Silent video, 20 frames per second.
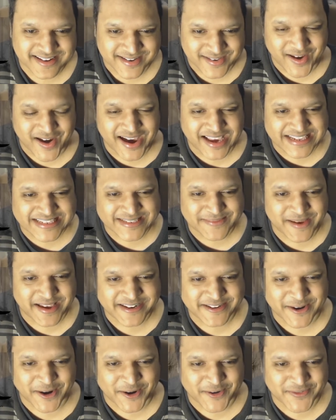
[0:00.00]
Nice,
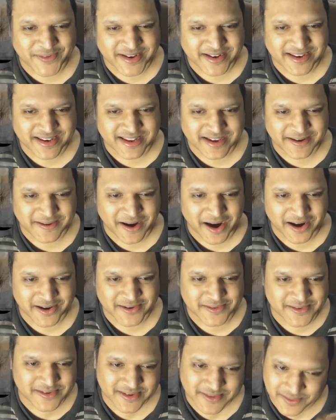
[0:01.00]
man. Toph and
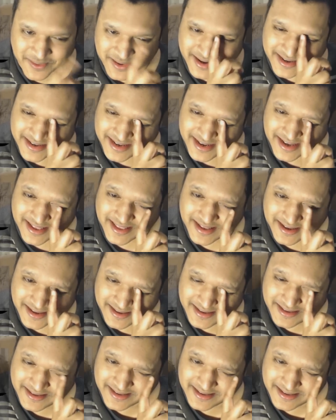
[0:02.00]
Hardy working together.